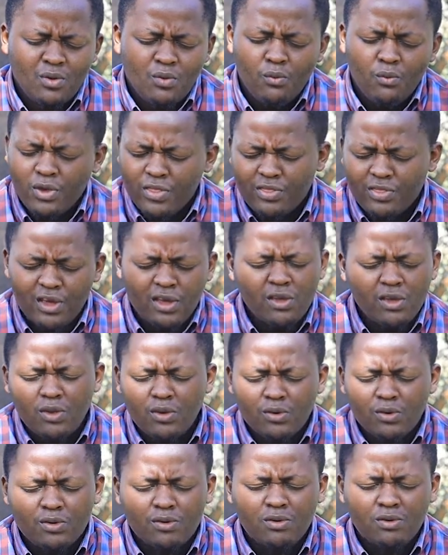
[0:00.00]
We thank
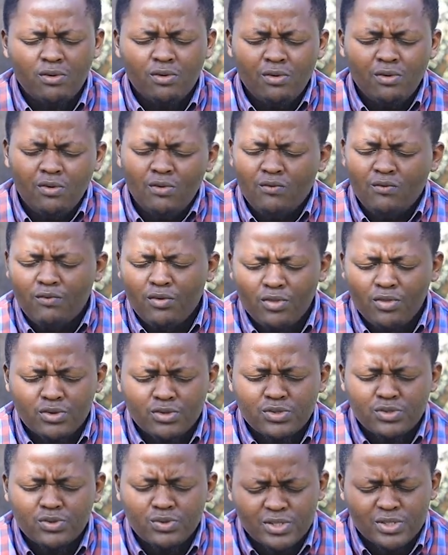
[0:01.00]
you for
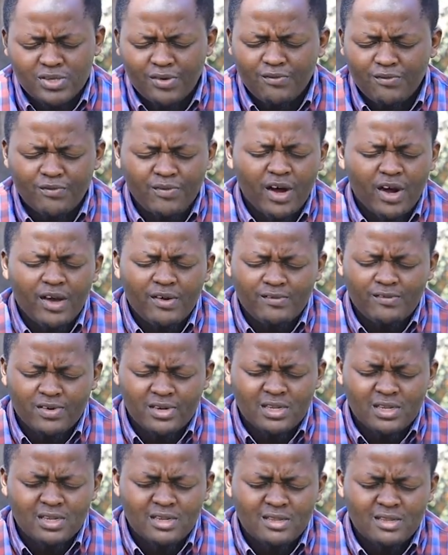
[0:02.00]
those who survived
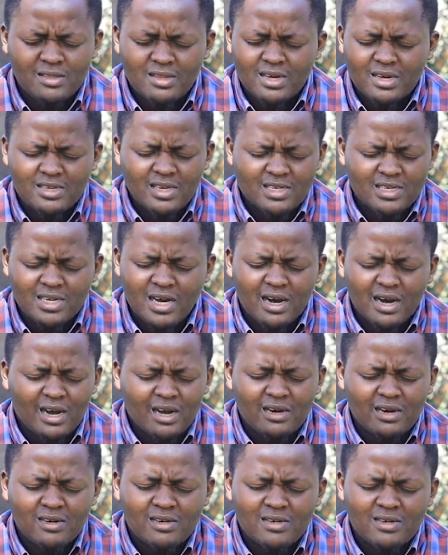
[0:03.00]
that attack,
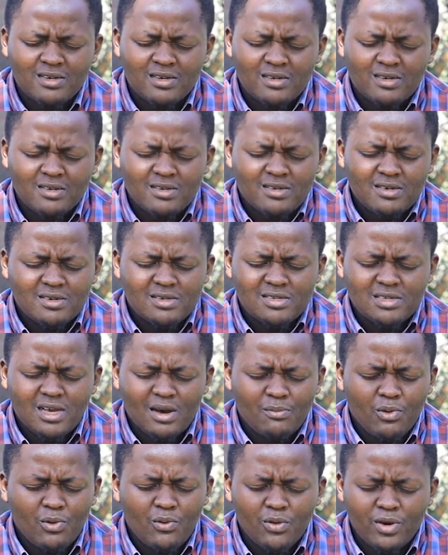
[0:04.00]

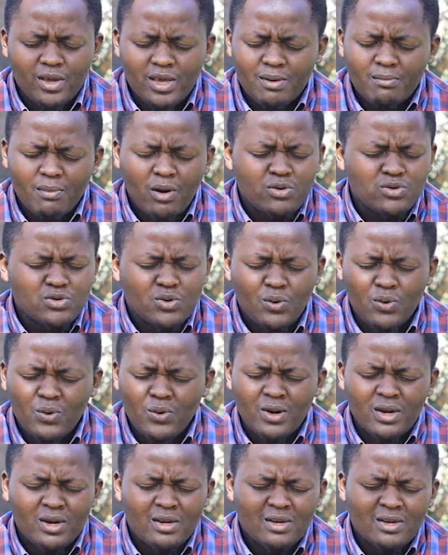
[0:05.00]
some who came out
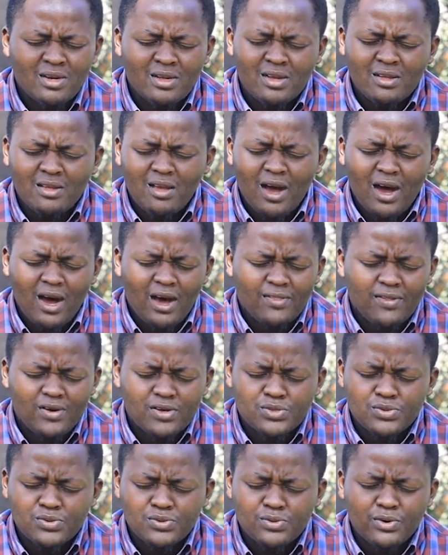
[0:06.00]
whole,
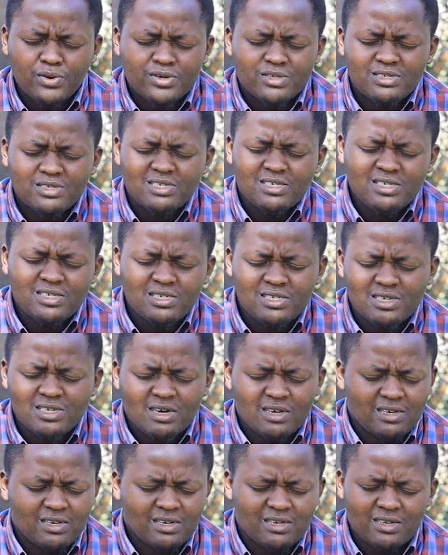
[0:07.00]
others who got
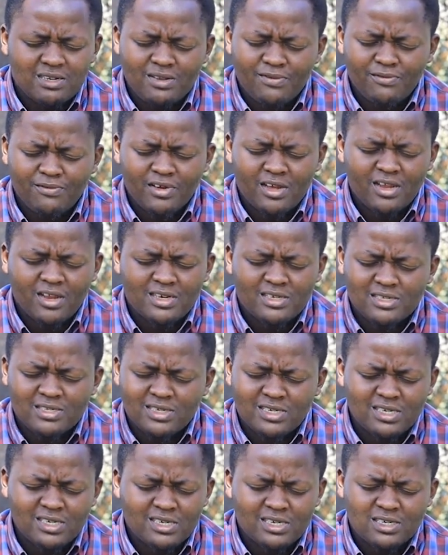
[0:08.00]
injured in various
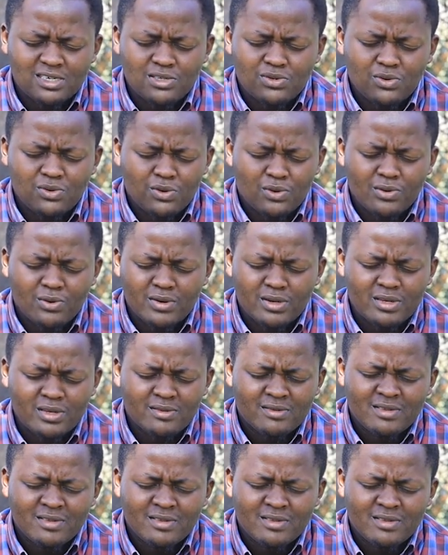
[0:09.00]
degrees, O Lord,